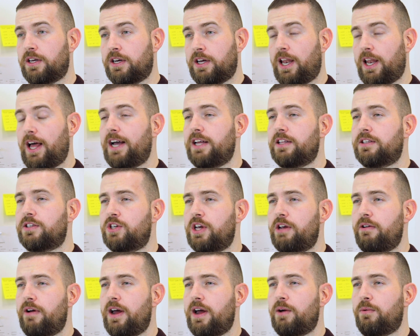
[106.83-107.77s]
clients
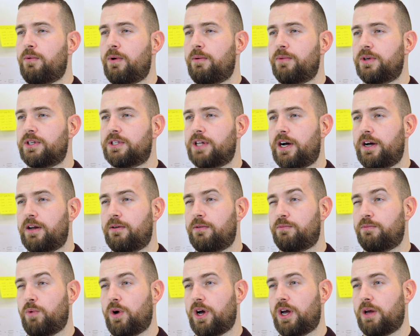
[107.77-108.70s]
Jira when we
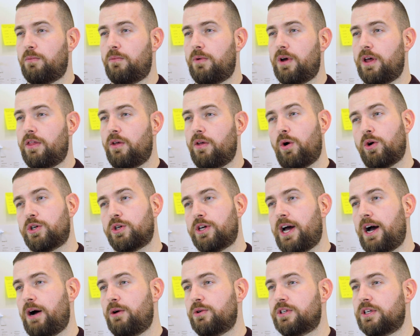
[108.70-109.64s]
started working with Orchard
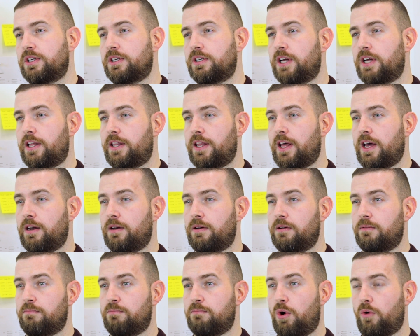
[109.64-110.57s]
Housing, and
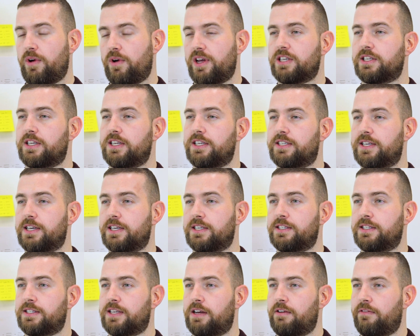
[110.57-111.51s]
then more recently Citizens